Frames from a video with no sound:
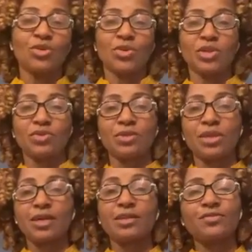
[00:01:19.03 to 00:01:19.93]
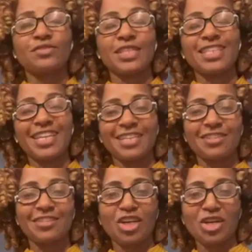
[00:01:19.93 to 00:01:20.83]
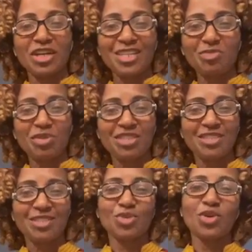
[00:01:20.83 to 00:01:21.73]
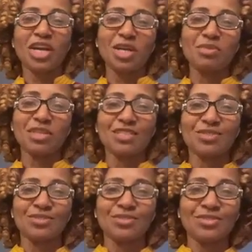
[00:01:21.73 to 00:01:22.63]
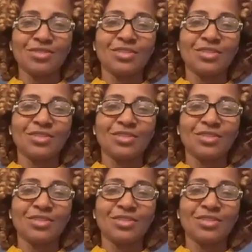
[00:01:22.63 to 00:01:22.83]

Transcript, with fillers: Work with a lot of dedicated uh, expertise who are coming to